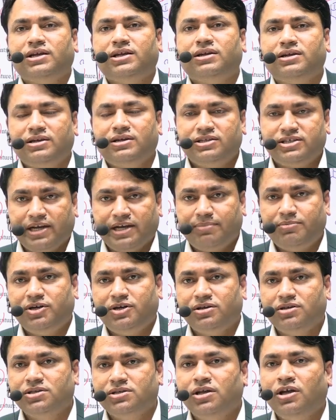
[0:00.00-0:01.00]
chapters,
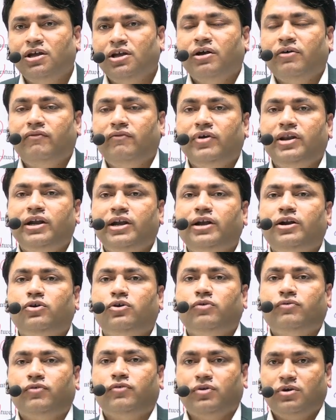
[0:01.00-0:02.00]
we need to
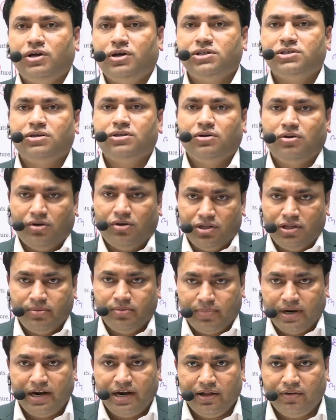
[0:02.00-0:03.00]
focus on the
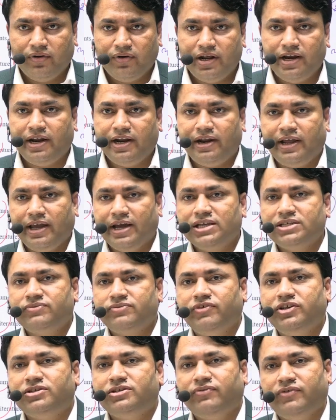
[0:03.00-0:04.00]
particular areas which
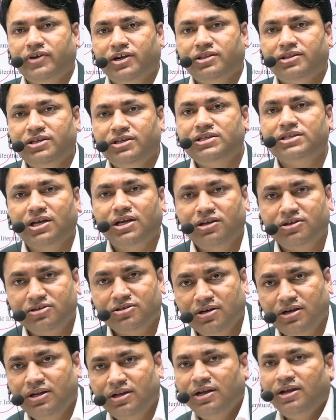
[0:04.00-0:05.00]
where these cultural
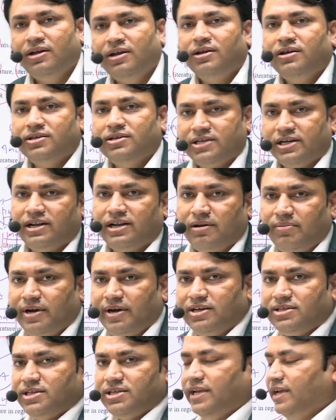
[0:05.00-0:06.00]
settlements
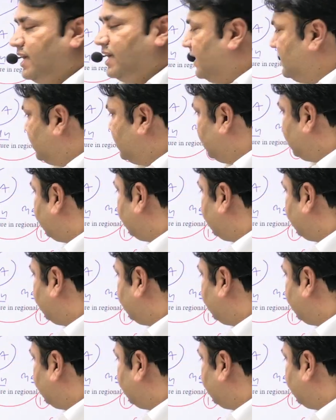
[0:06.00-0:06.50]
existed